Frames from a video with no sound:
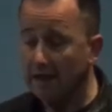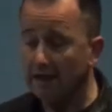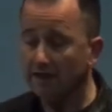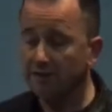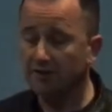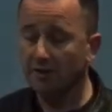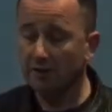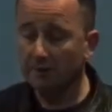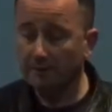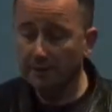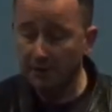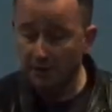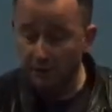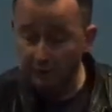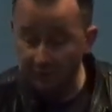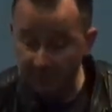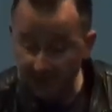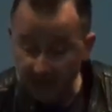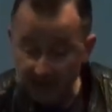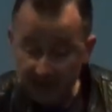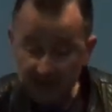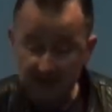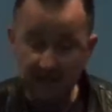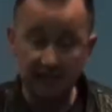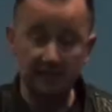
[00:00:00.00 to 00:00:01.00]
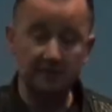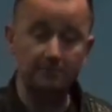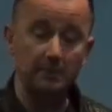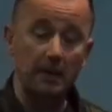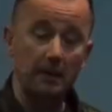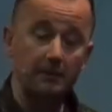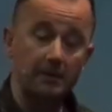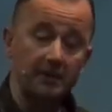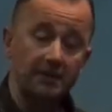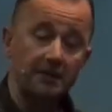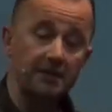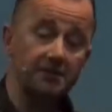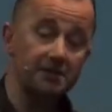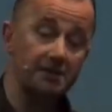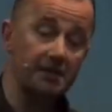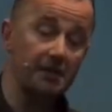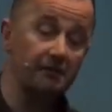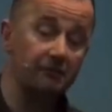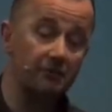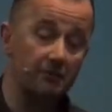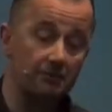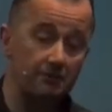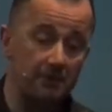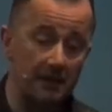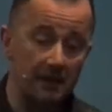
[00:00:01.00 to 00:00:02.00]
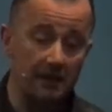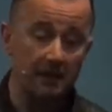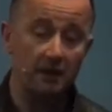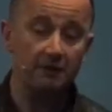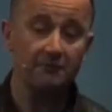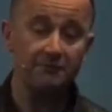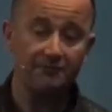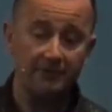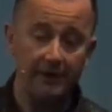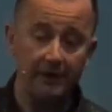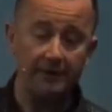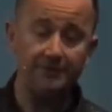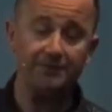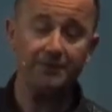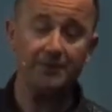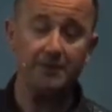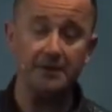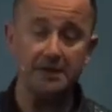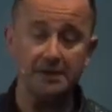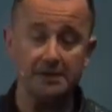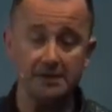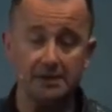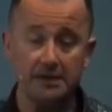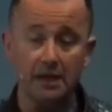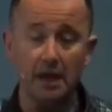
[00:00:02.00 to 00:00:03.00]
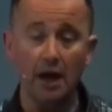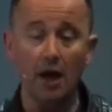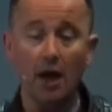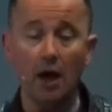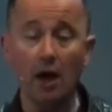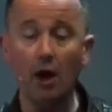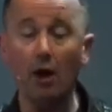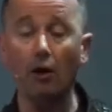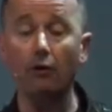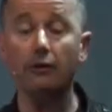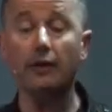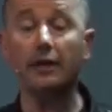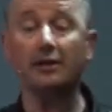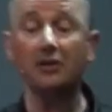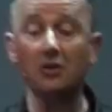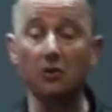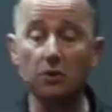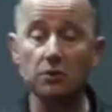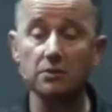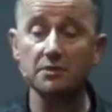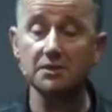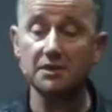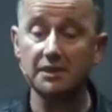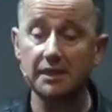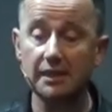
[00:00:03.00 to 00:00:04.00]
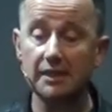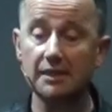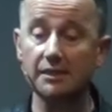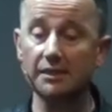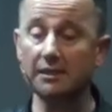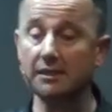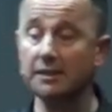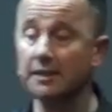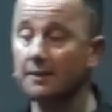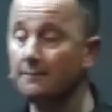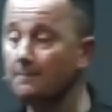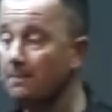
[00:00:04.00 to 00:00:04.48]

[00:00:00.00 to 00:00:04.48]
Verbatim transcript: There have been offenses. Maybe there's even been unfaithfulness. All I know is this.